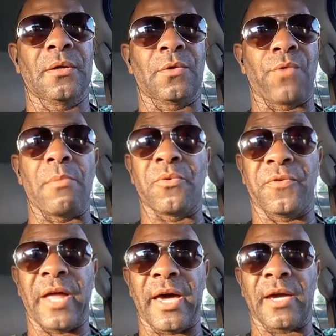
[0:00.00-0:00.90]
the rebel
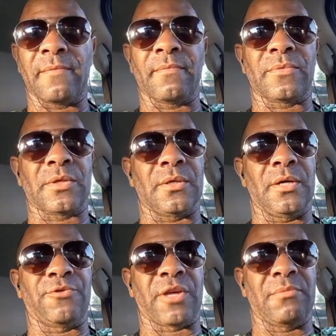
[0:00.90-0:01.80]
flag
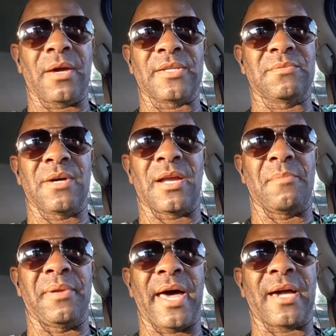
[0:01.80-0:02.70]
and tried to make it some kind
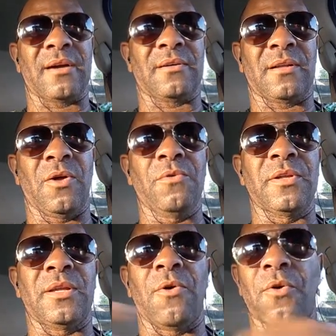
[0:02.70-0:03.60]
of black
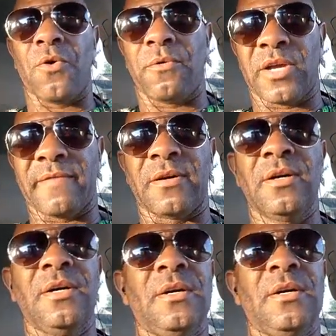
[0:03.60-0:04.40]
clothing logo or whatever.